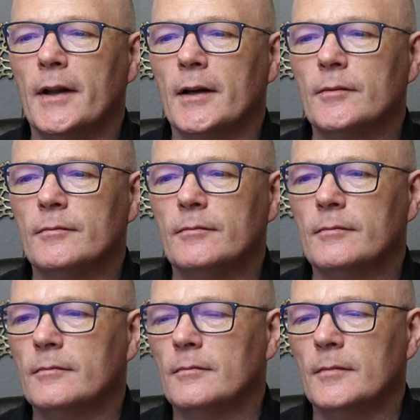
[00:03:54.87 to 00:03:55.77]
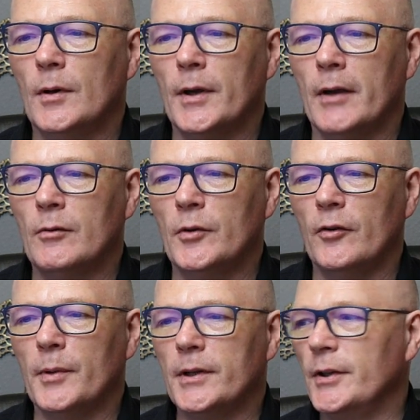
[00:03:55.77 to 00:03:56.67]
that. Okay,
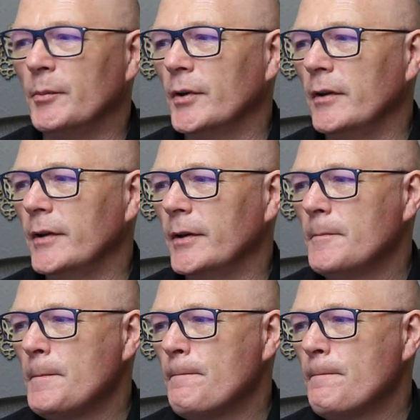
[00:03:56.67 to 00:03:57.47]
remove BG preview